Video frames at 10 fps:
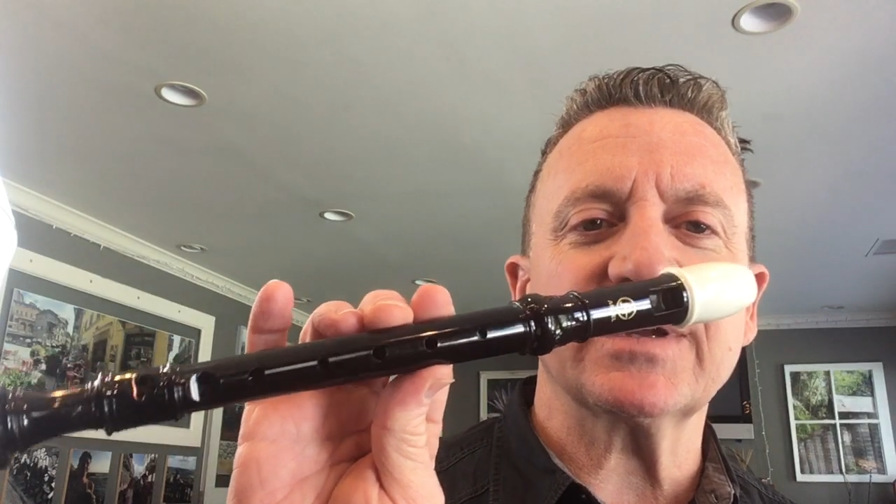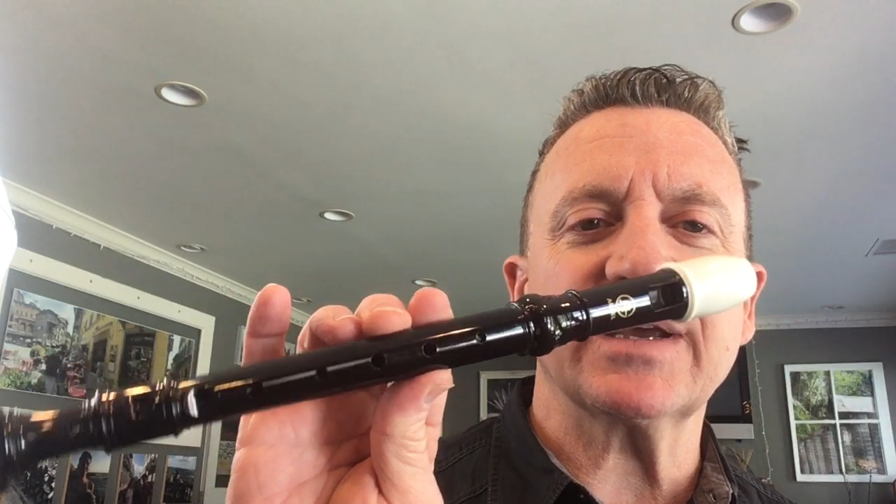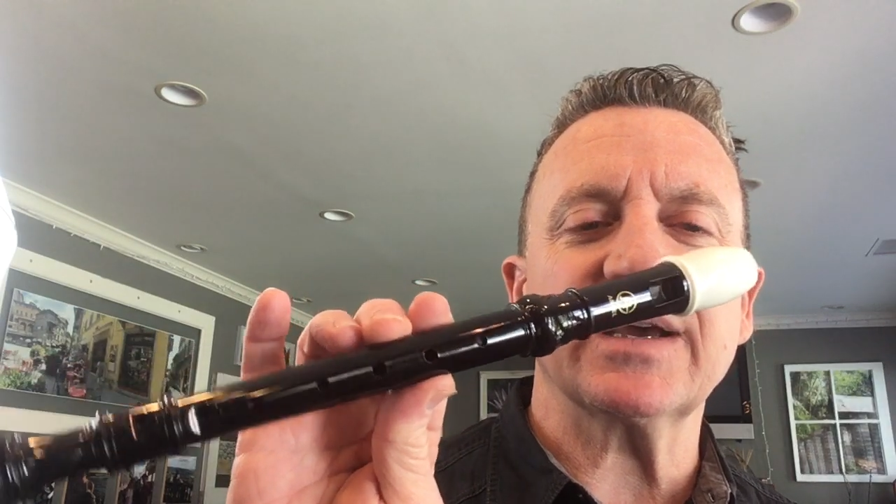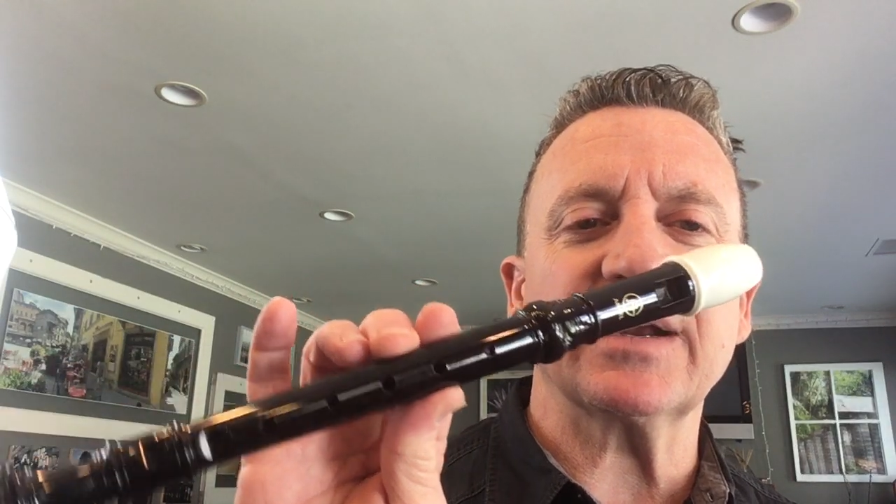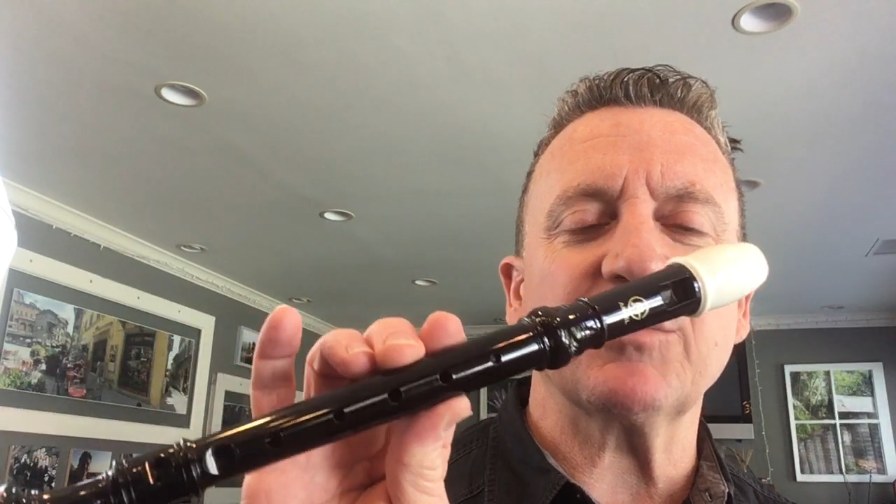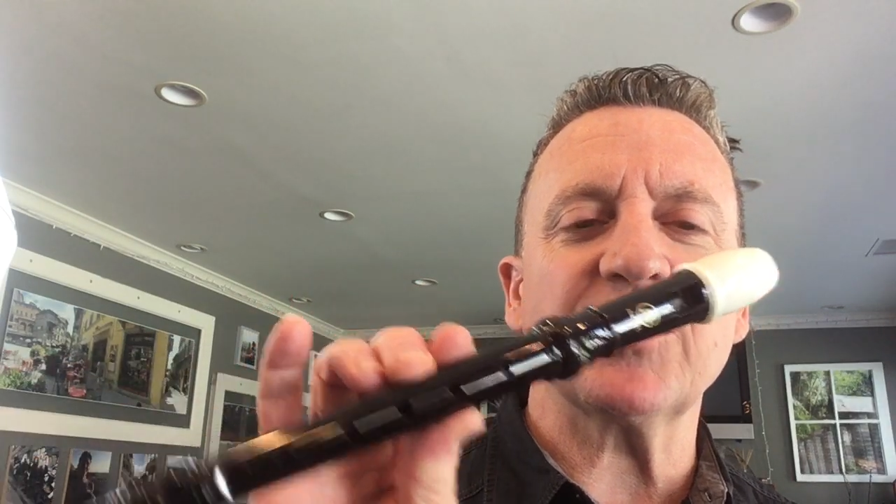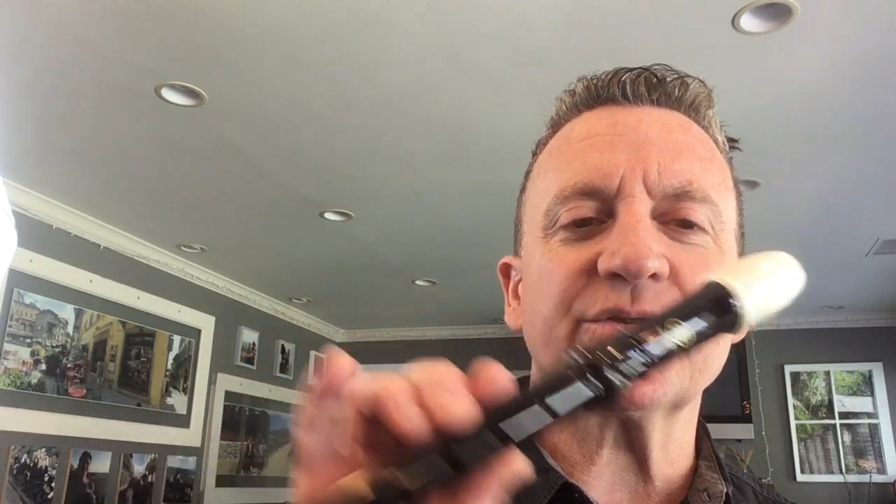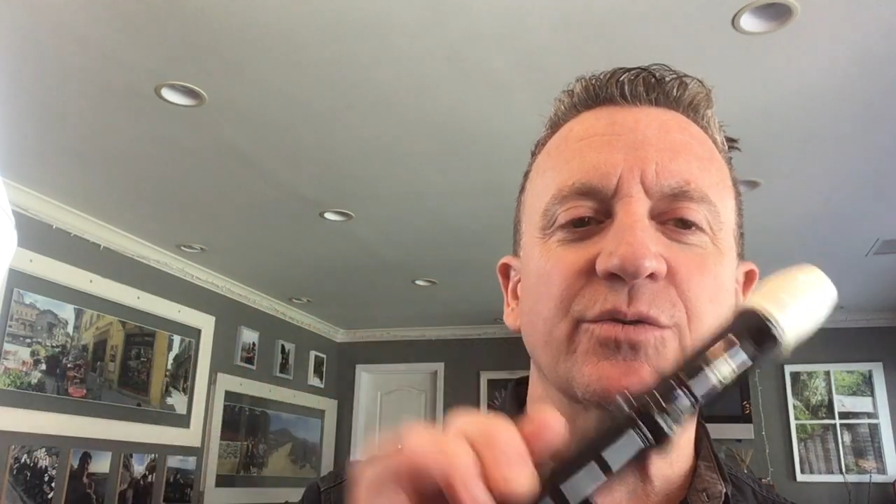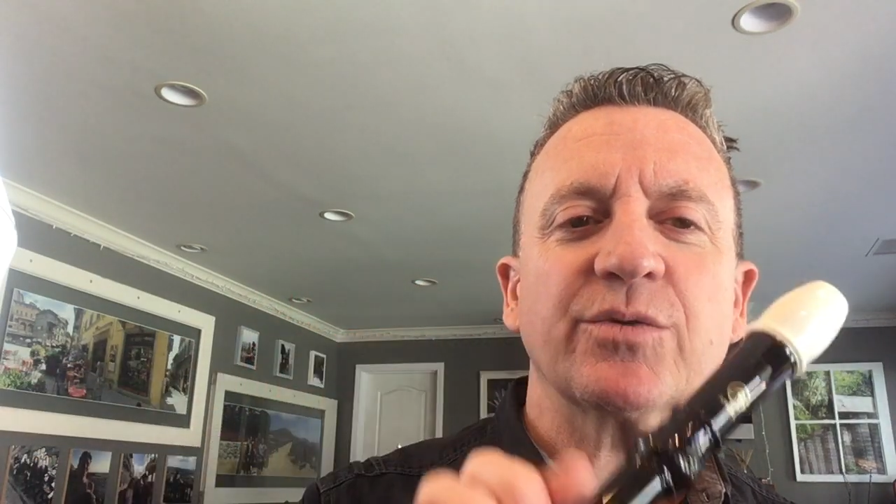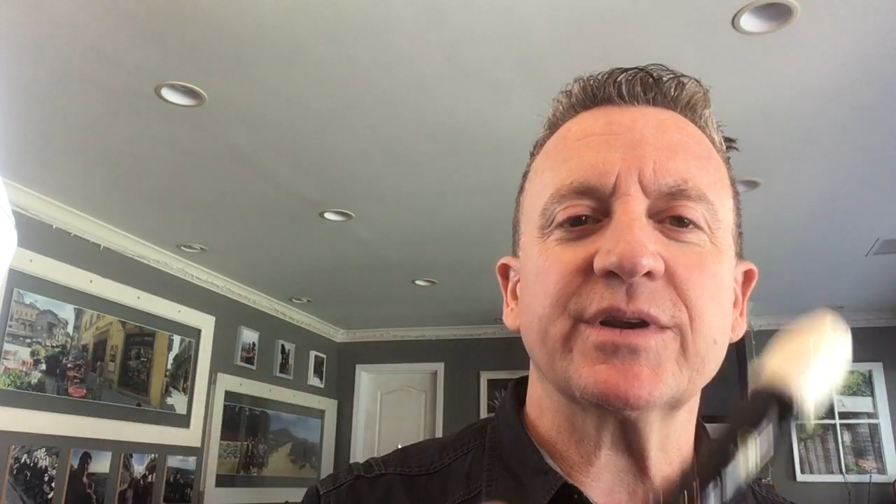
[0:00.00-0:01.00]
and I'm
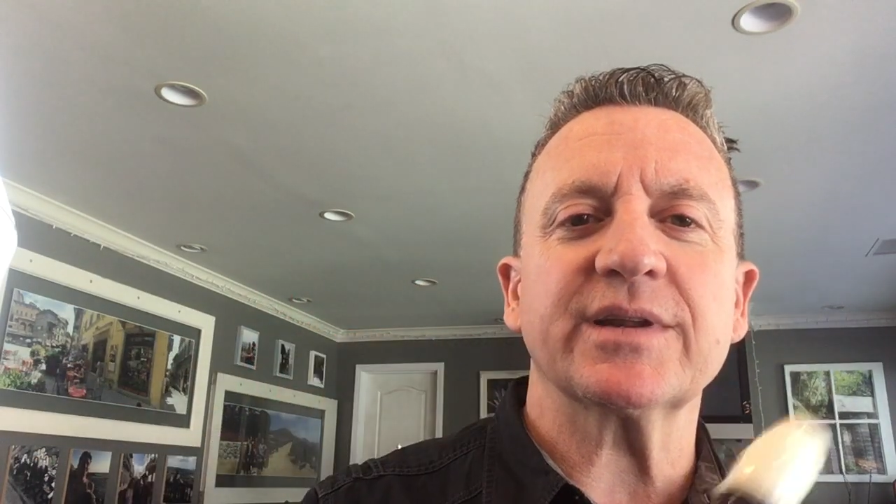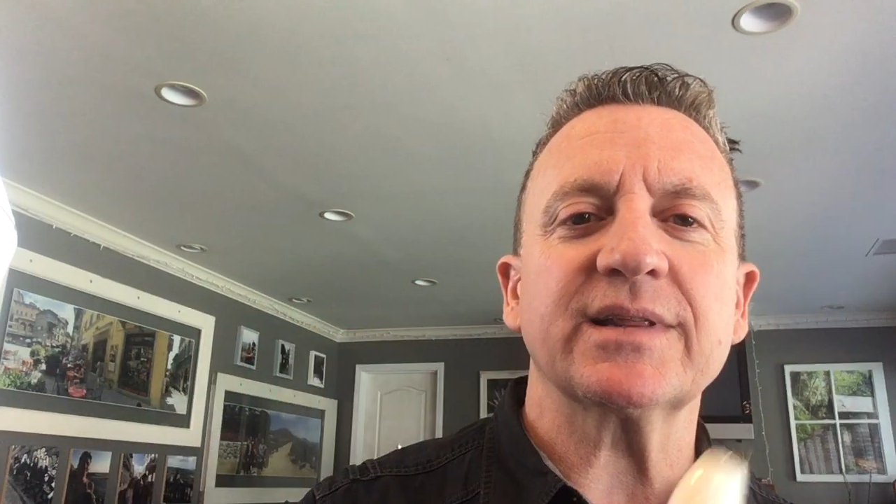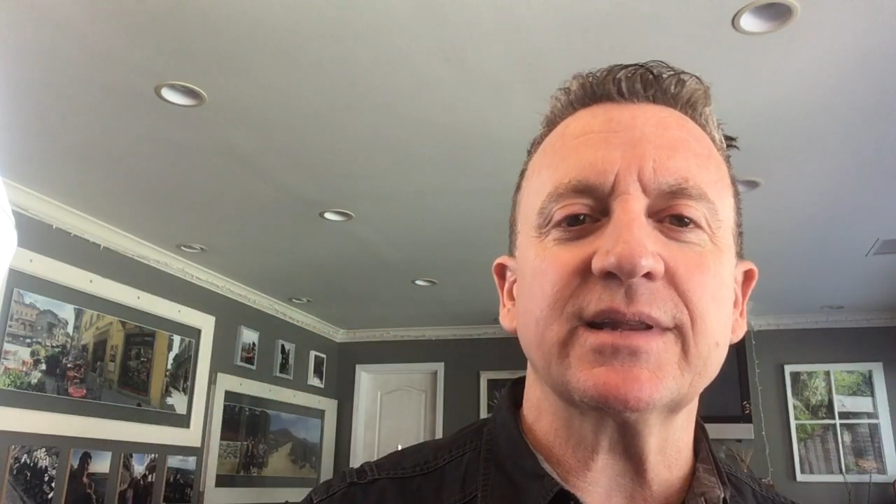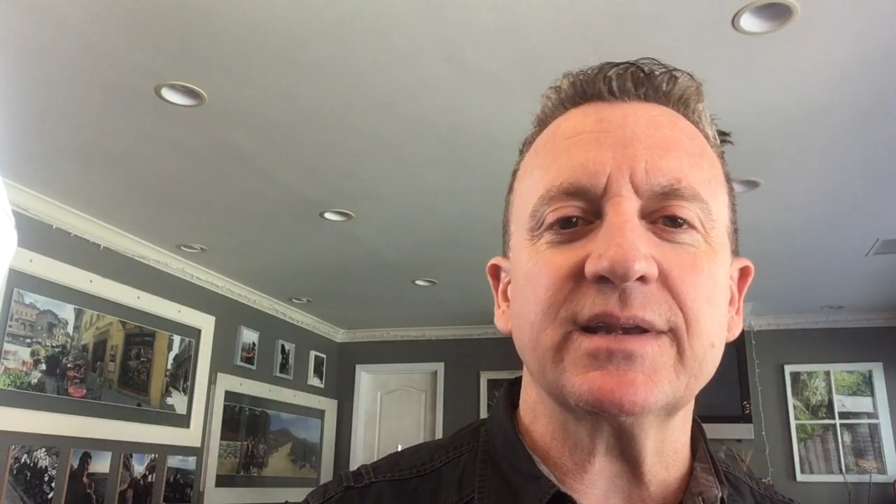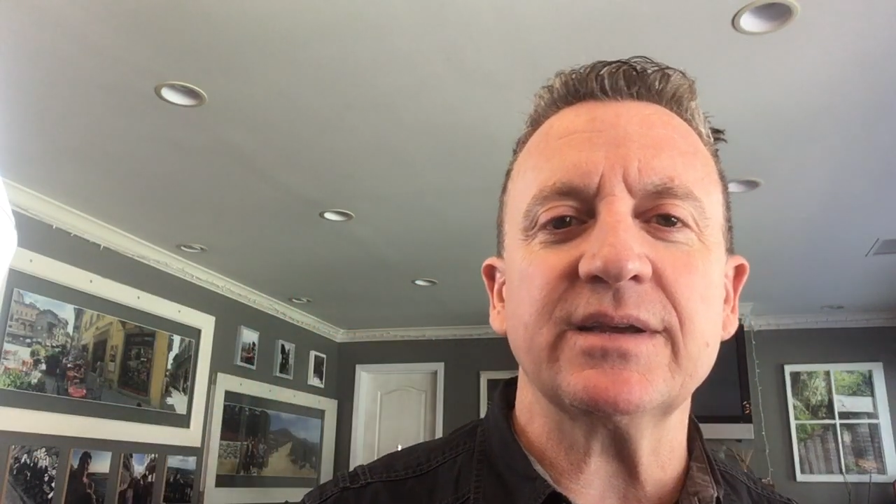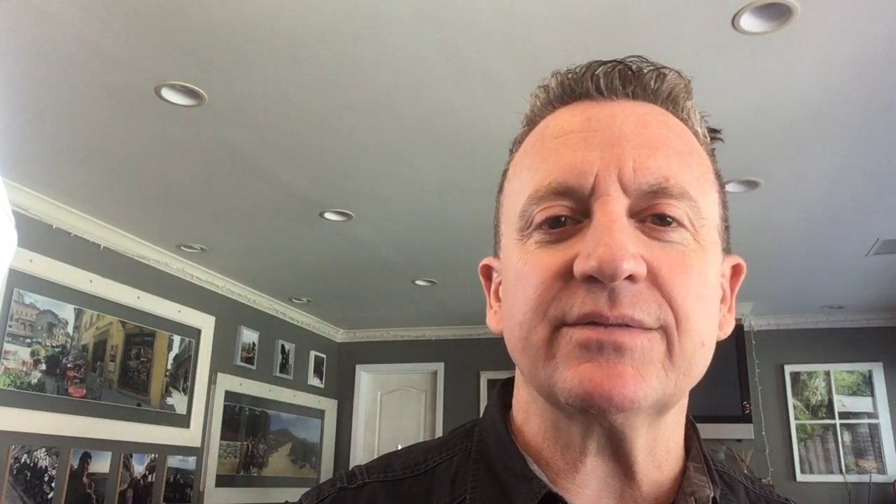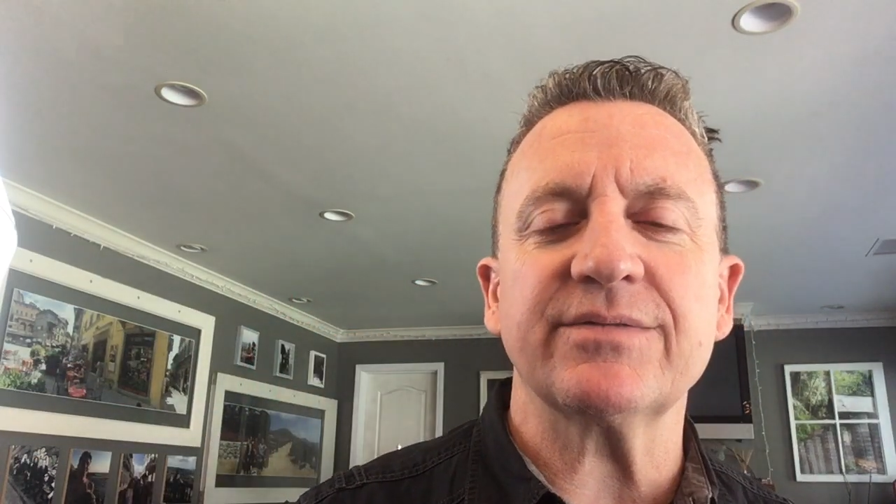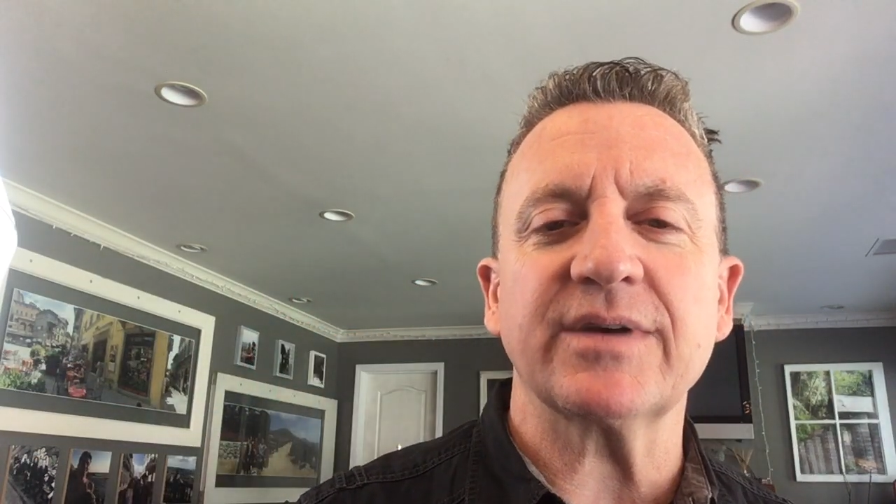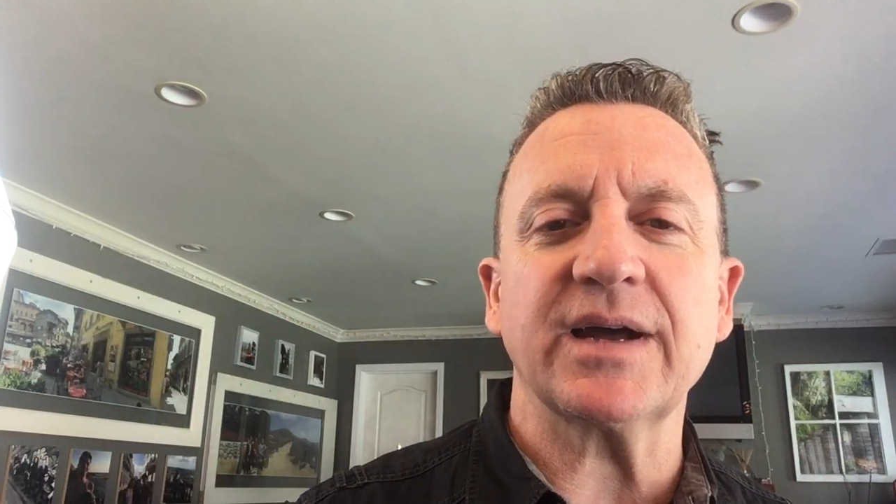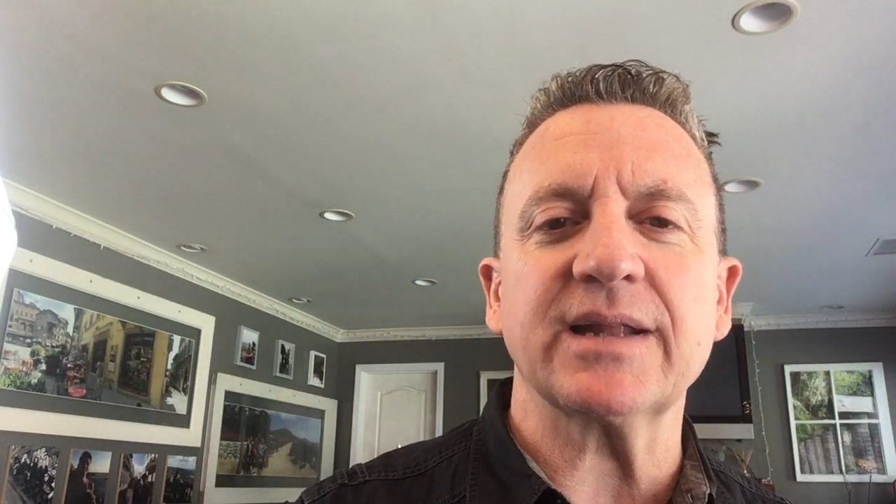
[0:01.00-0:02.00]
also going to leave